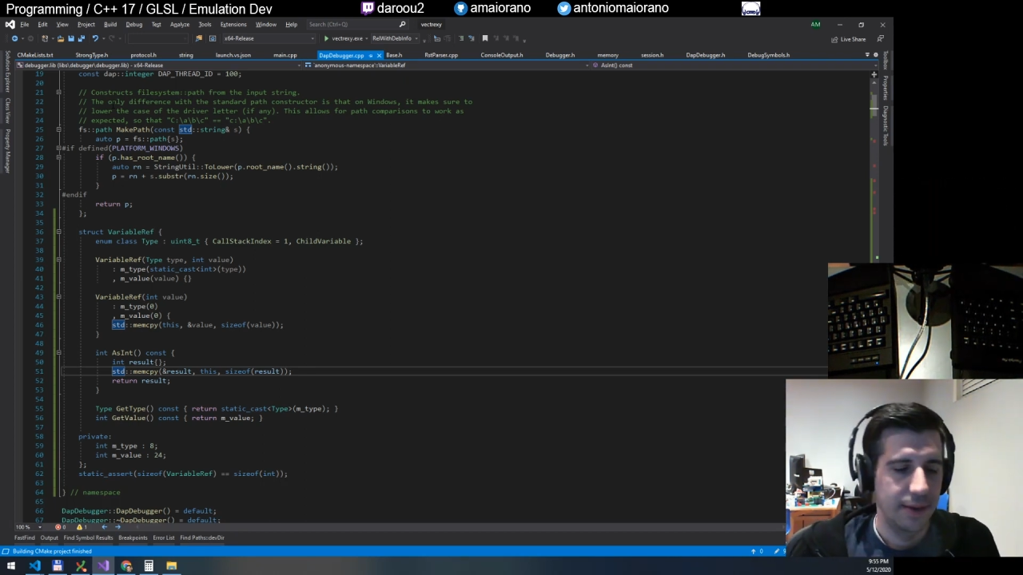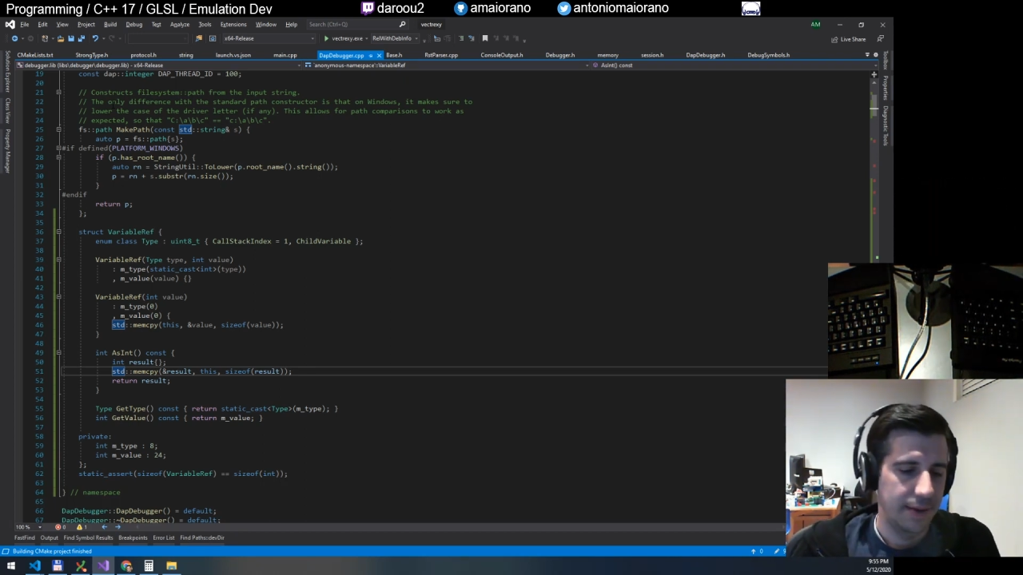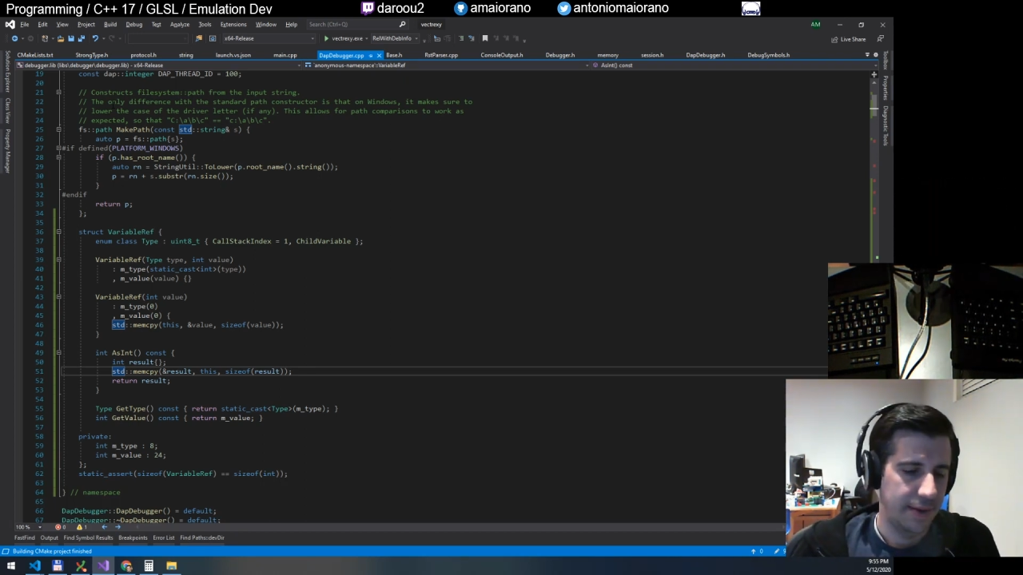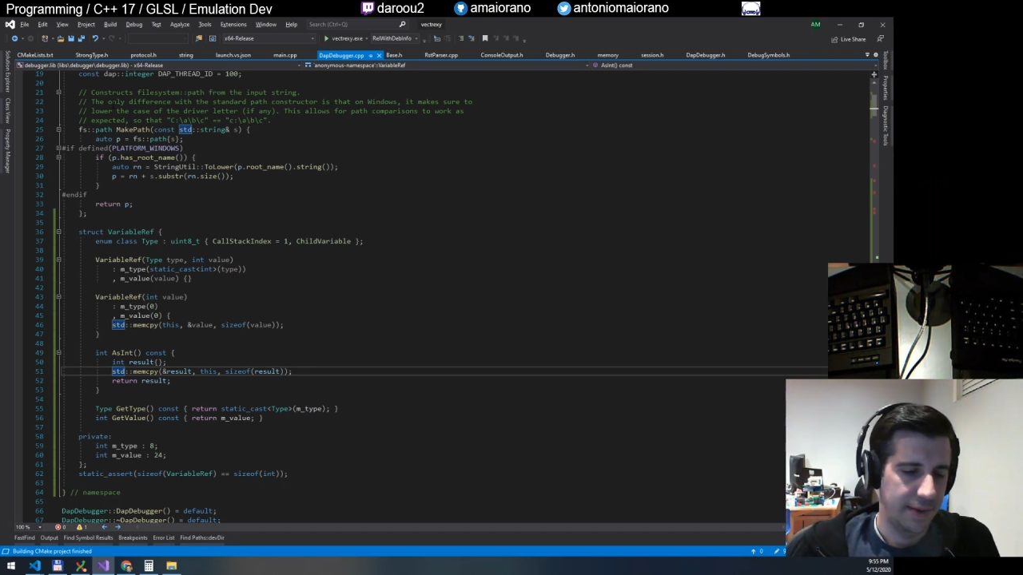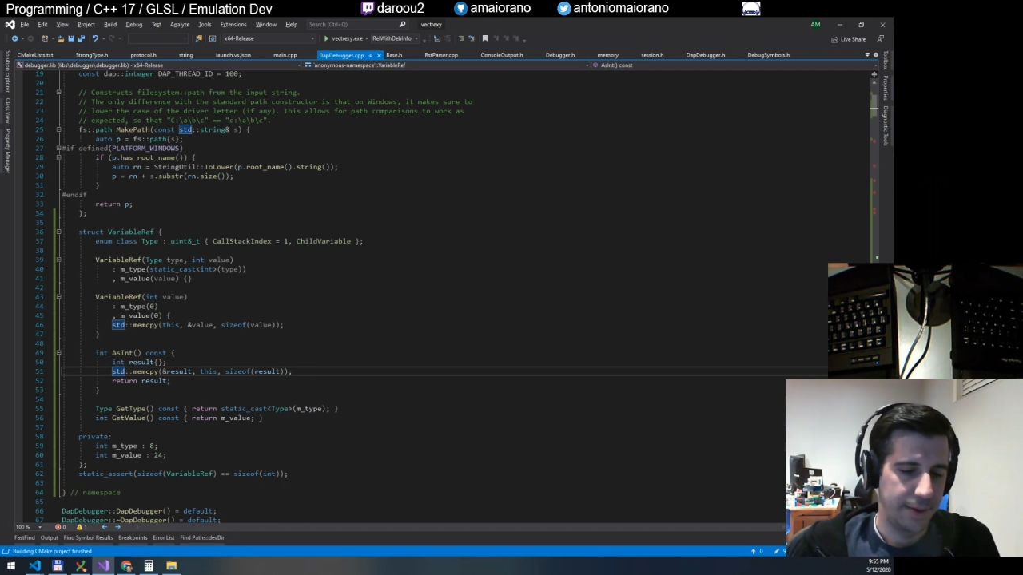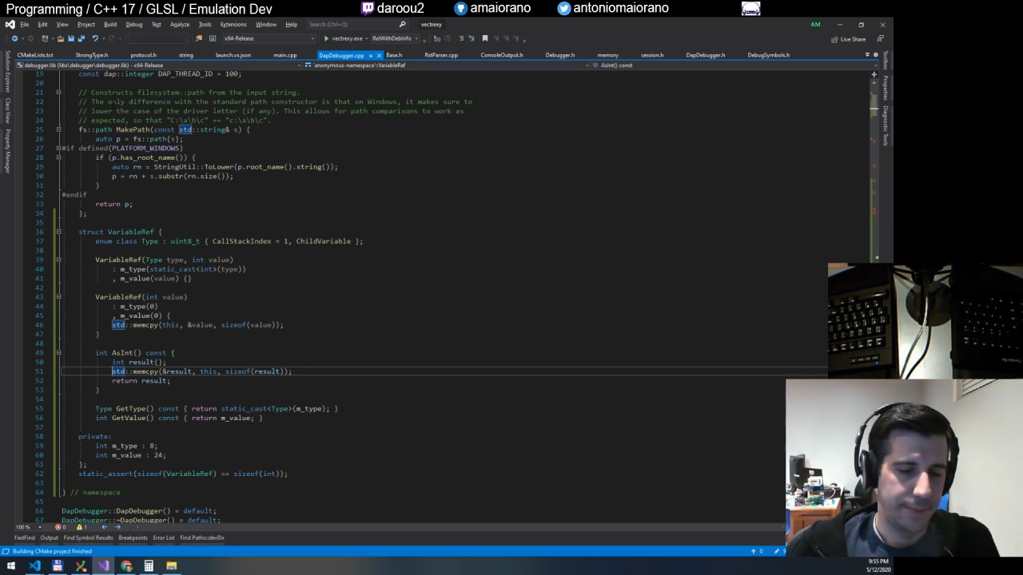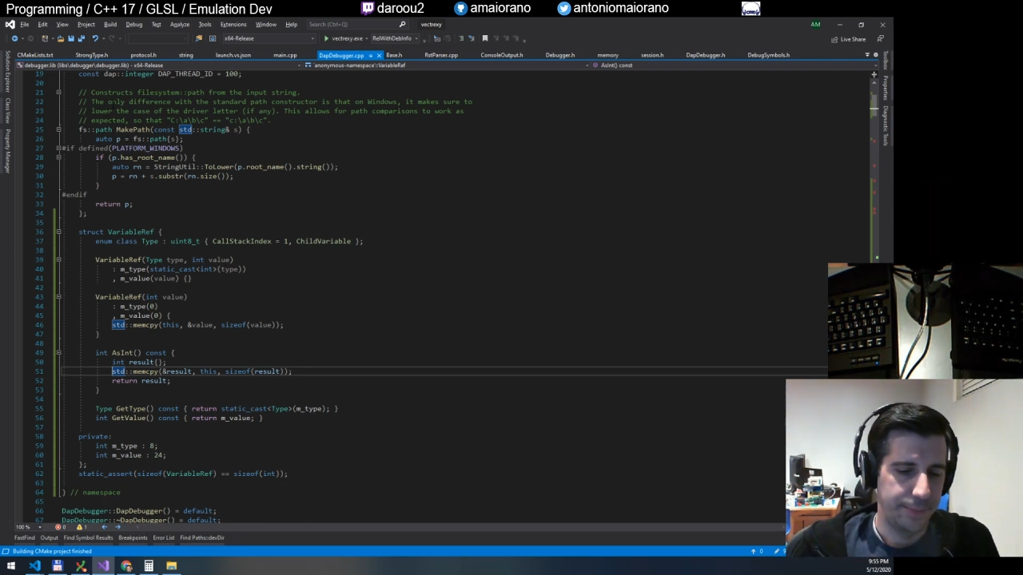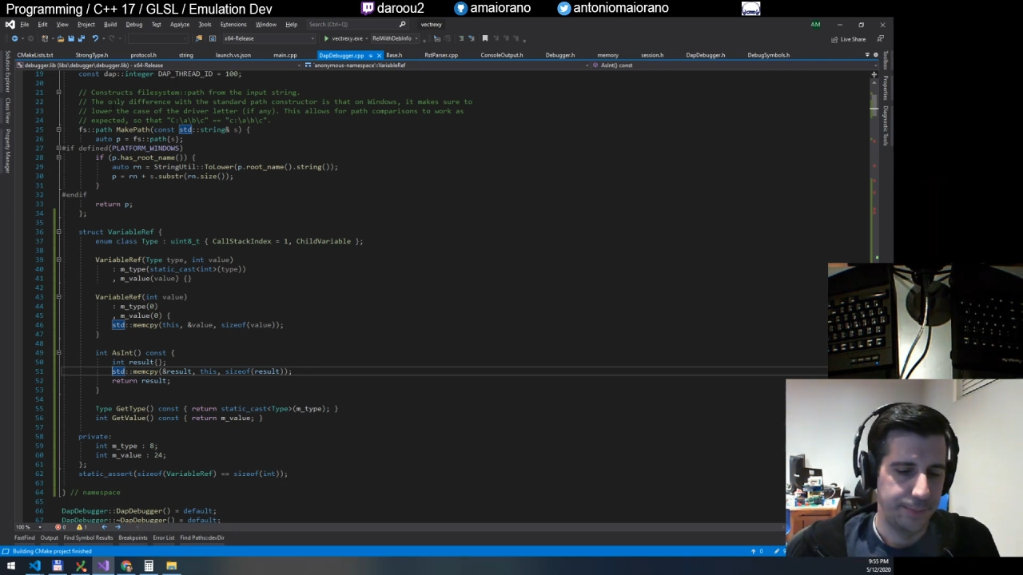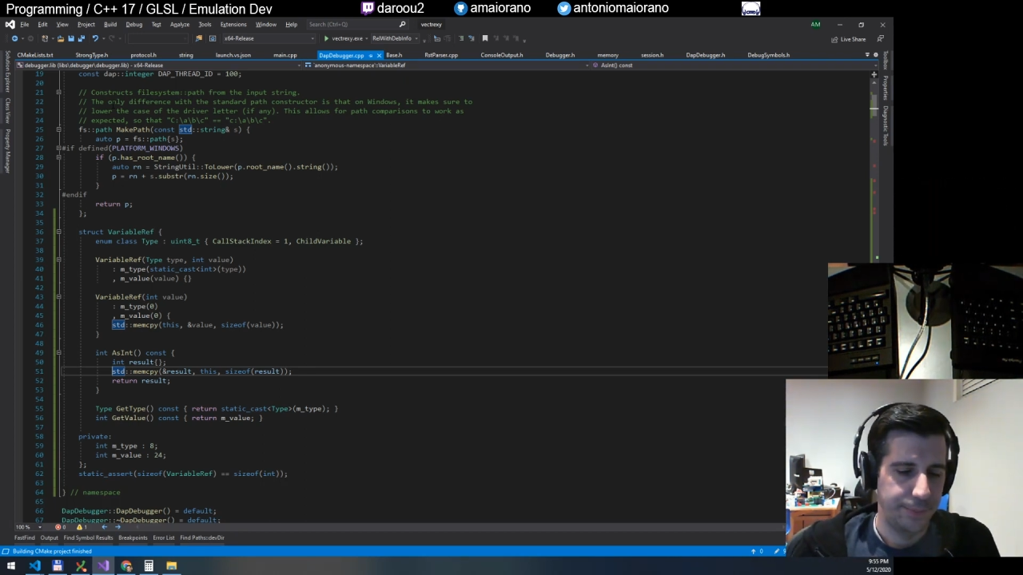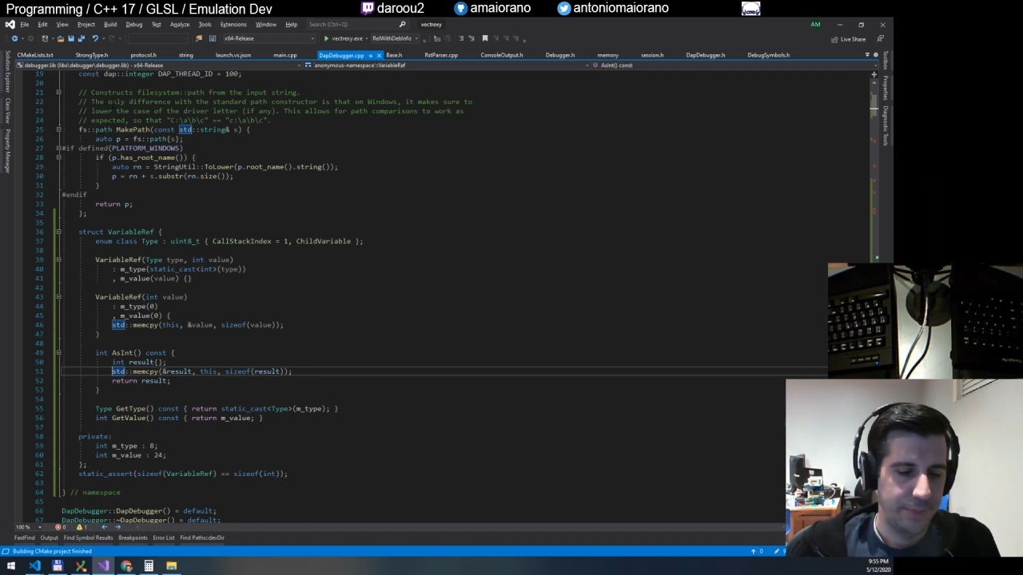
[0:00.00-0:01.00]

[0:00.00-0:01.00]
So